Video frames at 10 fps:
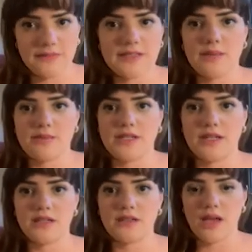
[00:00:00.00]

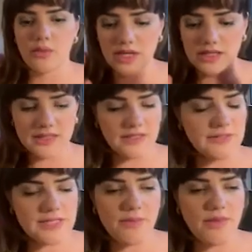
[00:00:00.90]

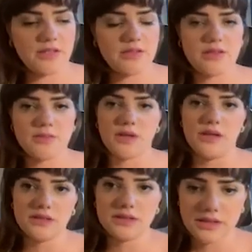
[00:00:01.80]
something to this
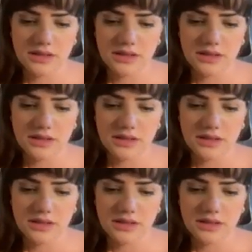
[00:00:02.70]
world.